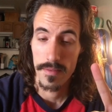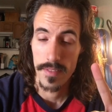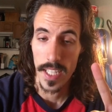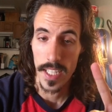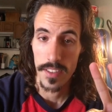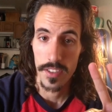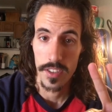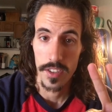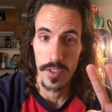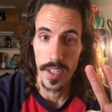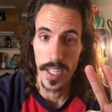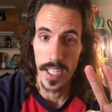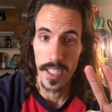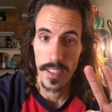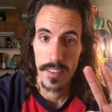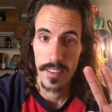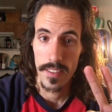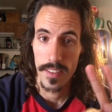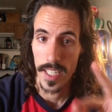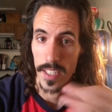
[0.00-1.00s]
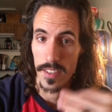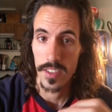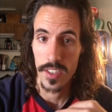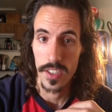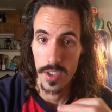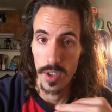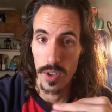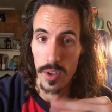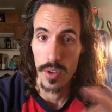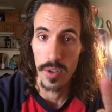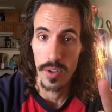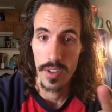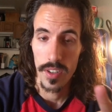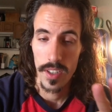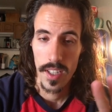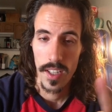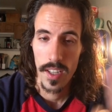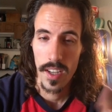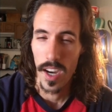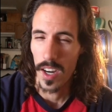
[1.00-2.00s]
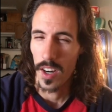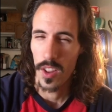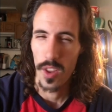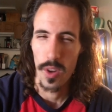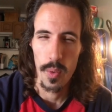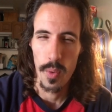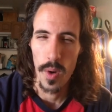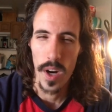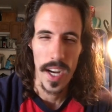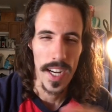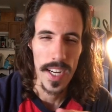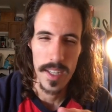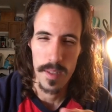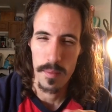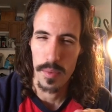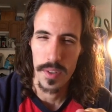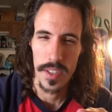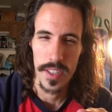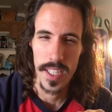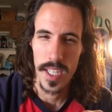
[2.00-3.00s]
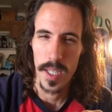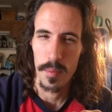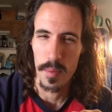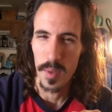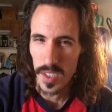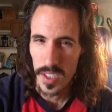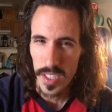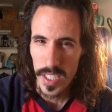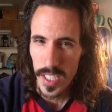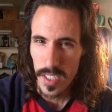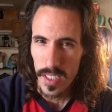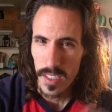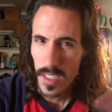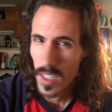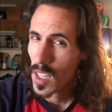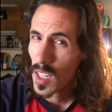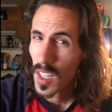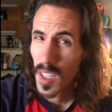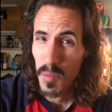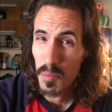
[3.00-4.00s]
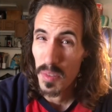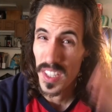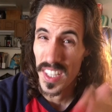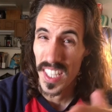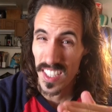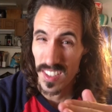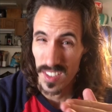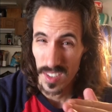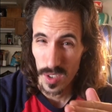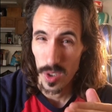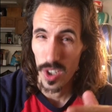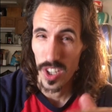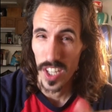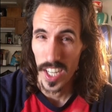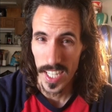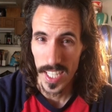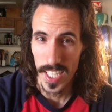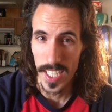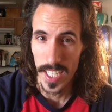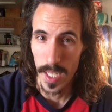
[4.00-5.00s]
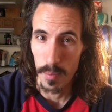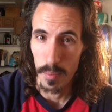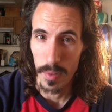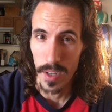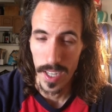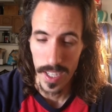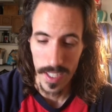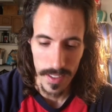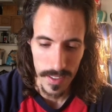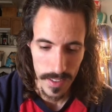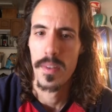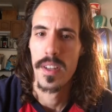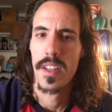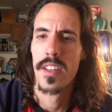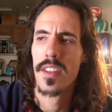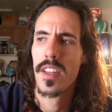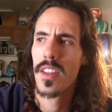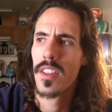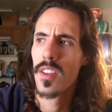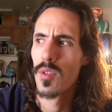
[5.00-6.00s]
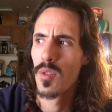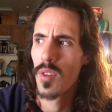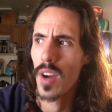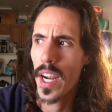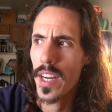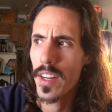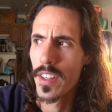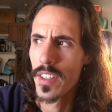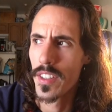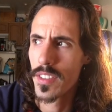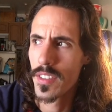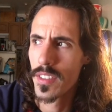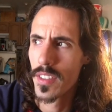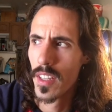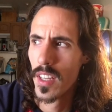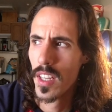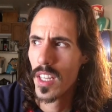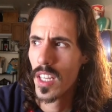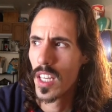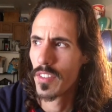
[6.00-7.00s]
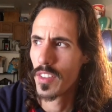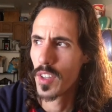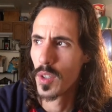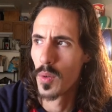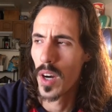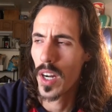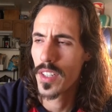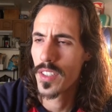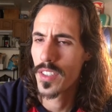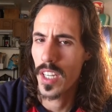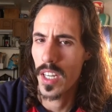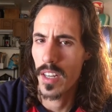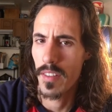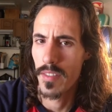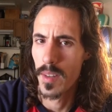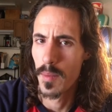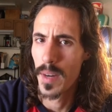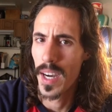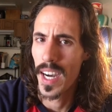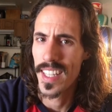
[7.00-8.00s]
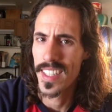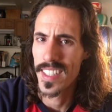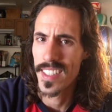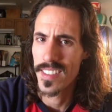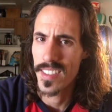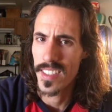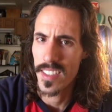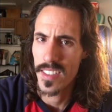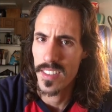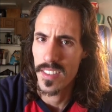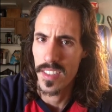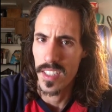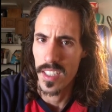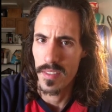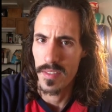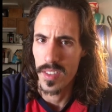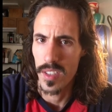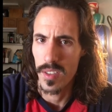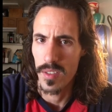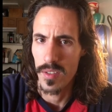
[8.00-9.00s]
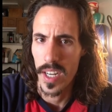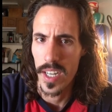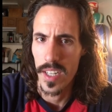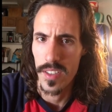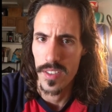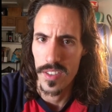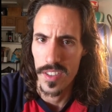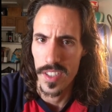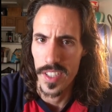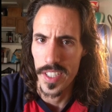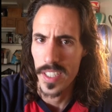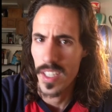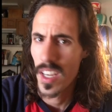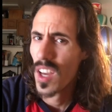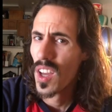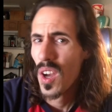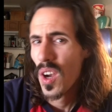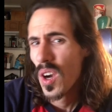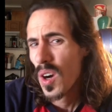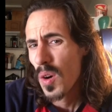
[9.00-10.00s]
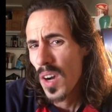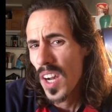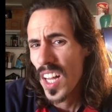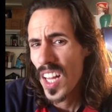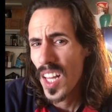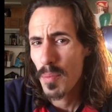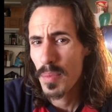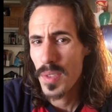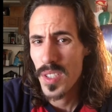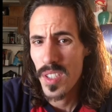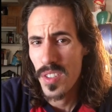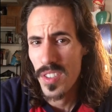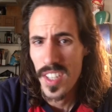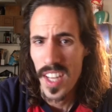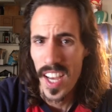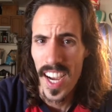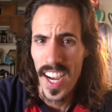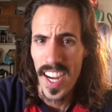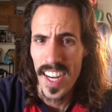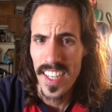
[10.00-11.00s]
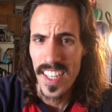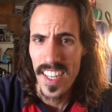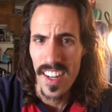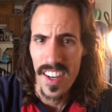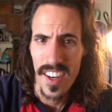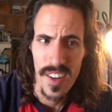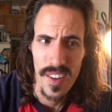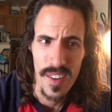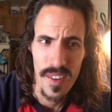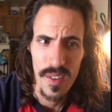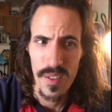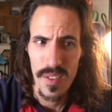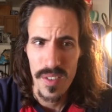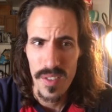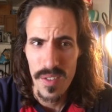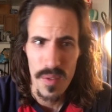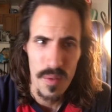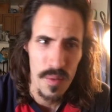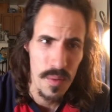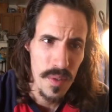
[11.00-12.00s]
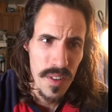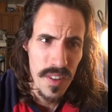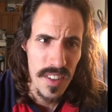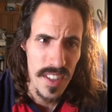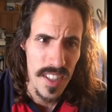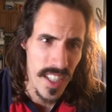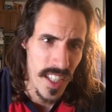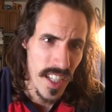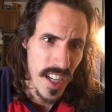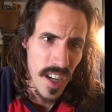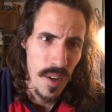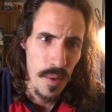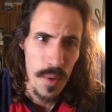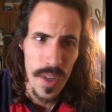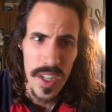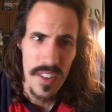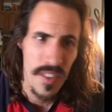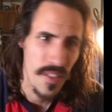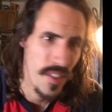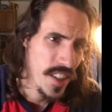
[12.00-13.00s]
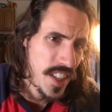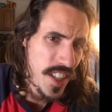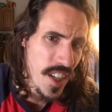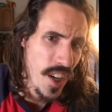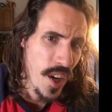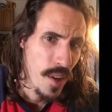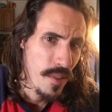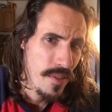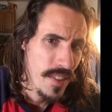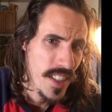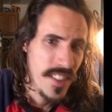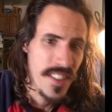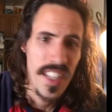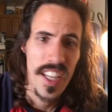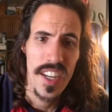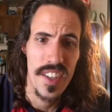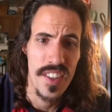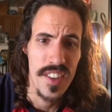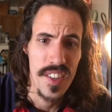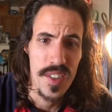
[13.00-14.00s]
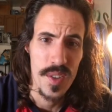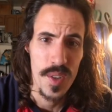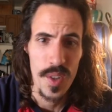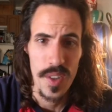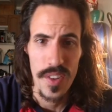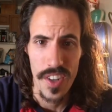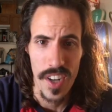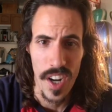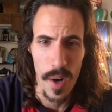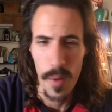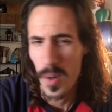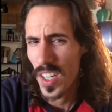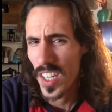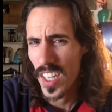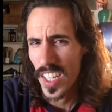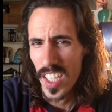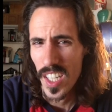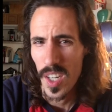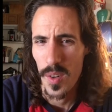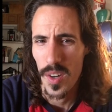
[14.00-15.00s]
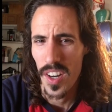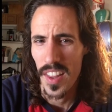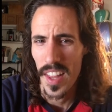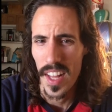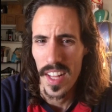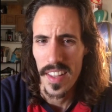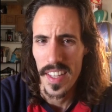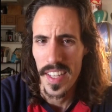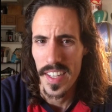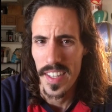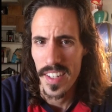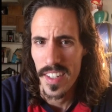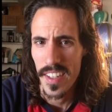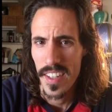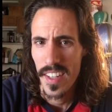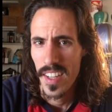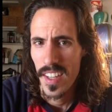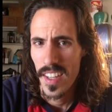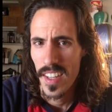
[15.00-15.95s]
That's great. That's a goal. I don't know why I didn't bring that up earlier, but that's a goal that I can get behind. And then the writers, if you watch kind of the behind the scenes stuff, and the writers are like, well, episode 9, we don't really know if he's telling the truth or not. We're going to go into that later.